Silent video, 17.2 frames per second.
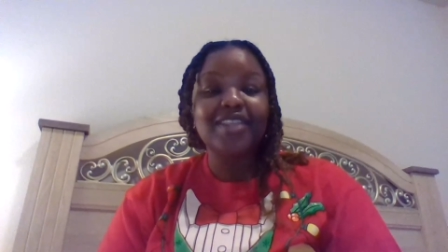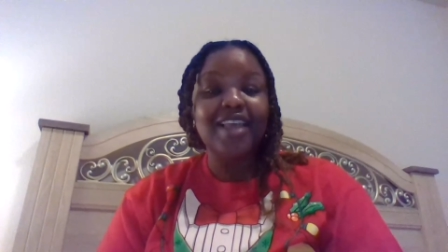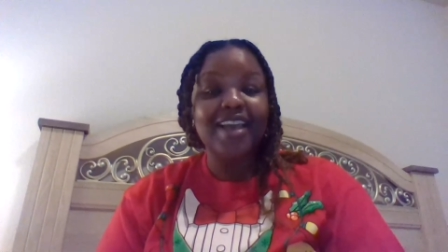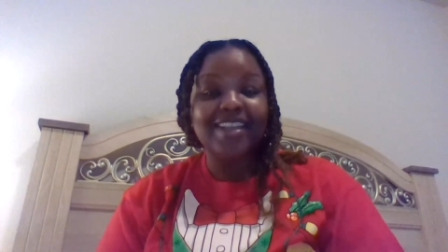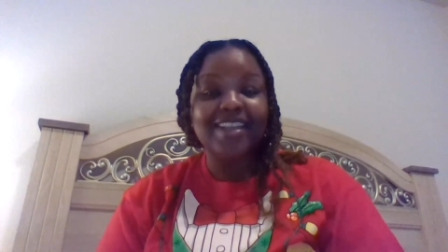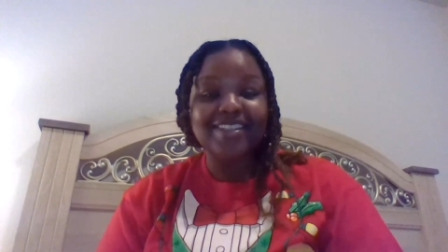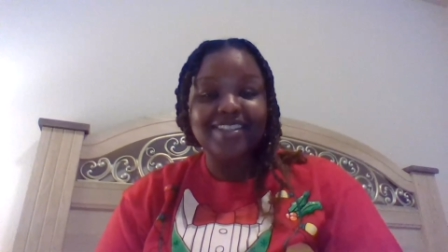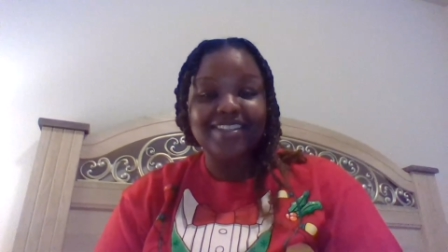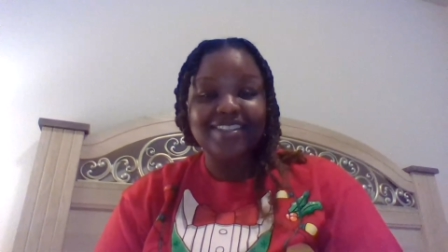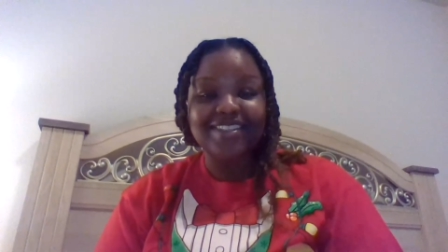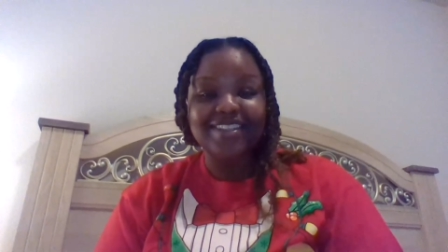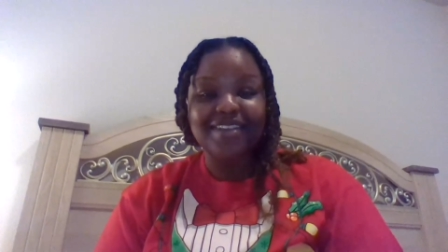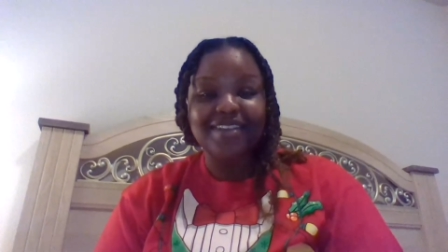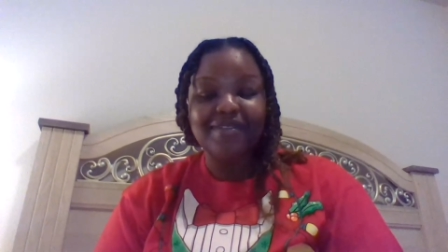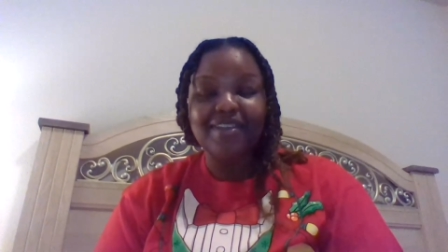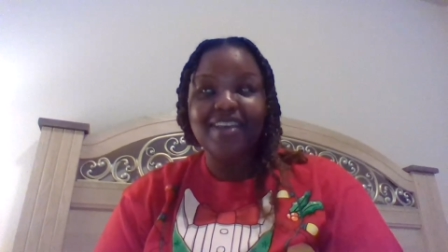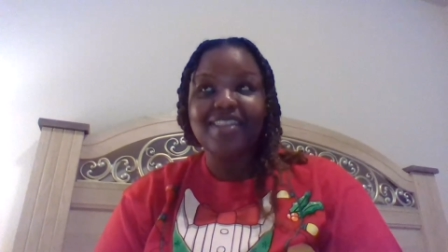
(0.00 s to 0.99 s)
lights and
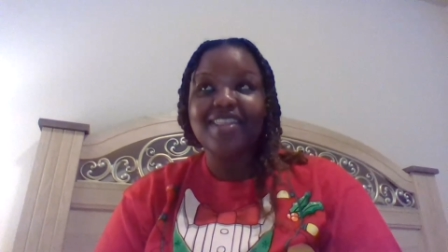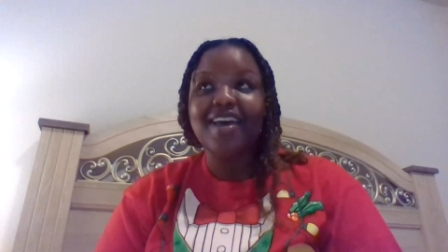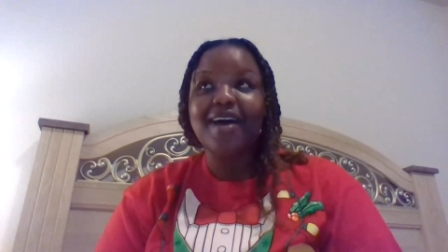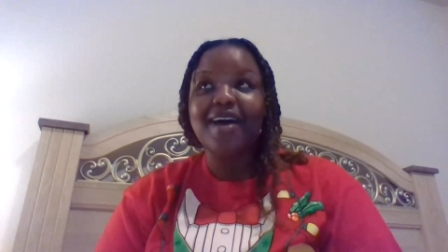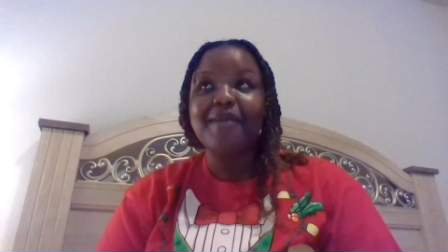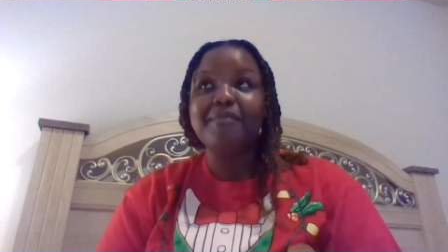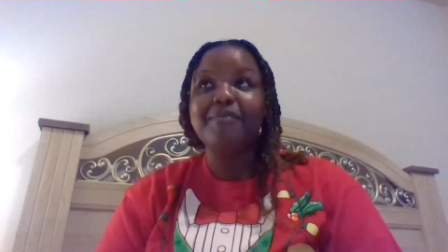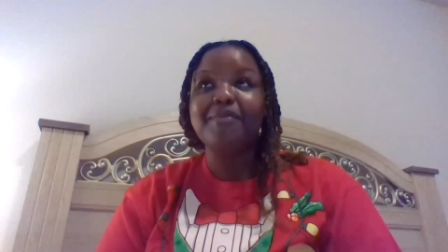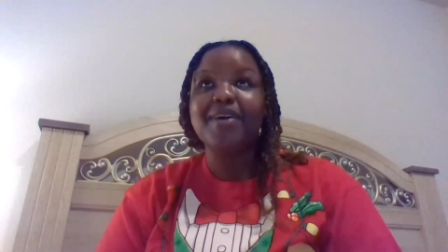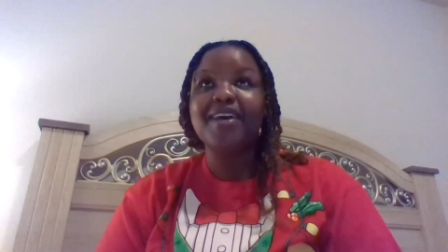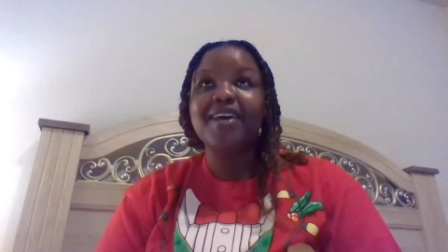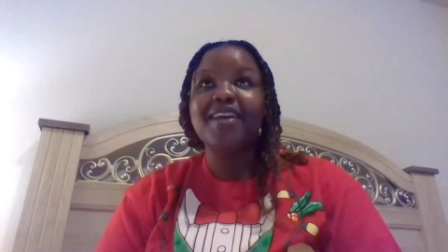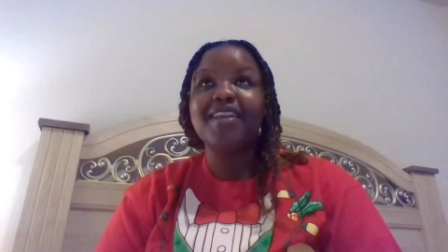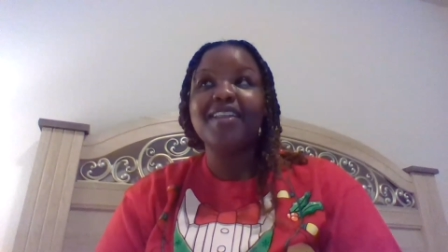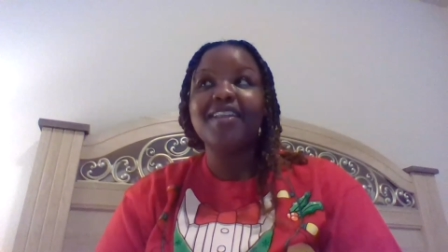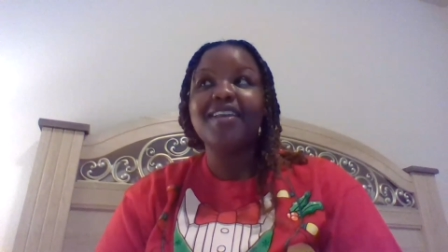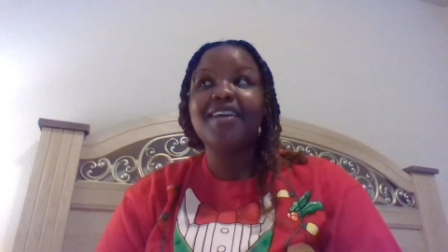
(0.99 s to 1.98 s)
stuff like that,
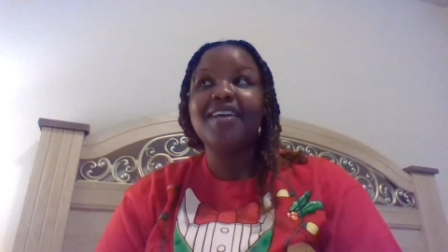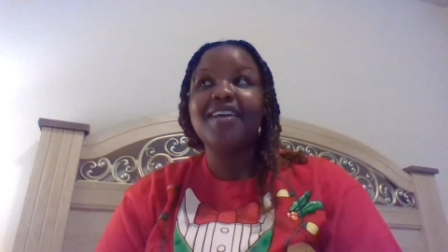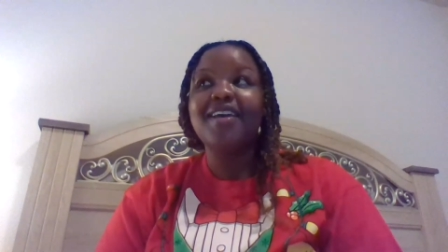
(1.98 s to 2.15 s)
but